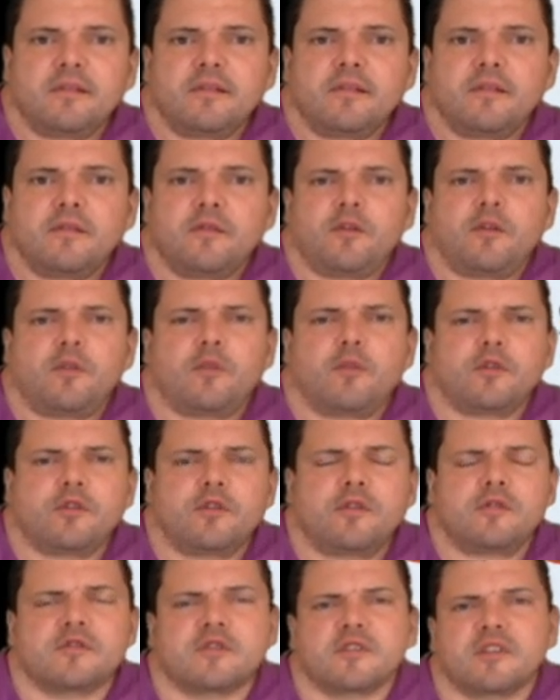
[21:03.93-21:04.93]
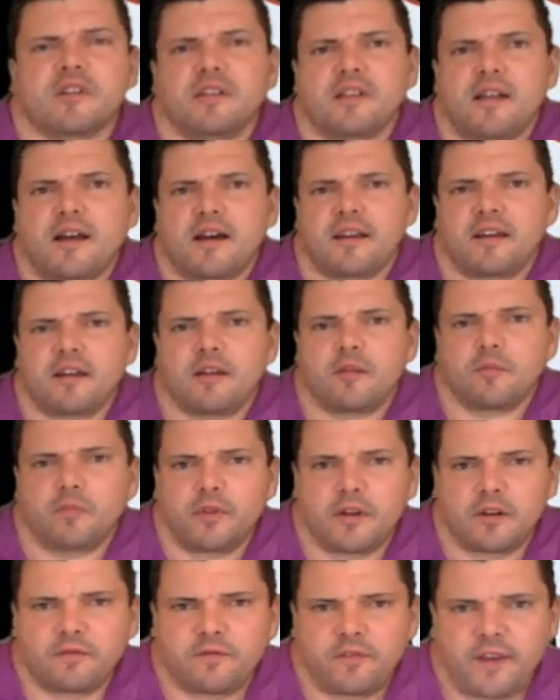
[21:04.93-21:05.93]
from reduced clotting
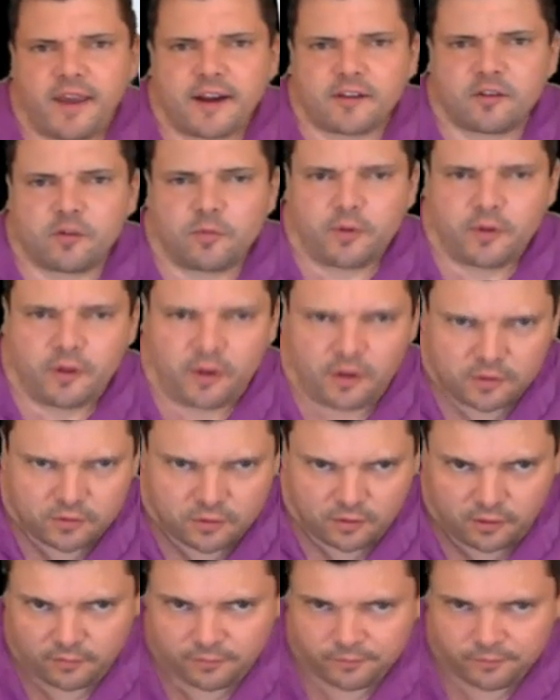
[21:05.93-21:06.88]
blood factor production.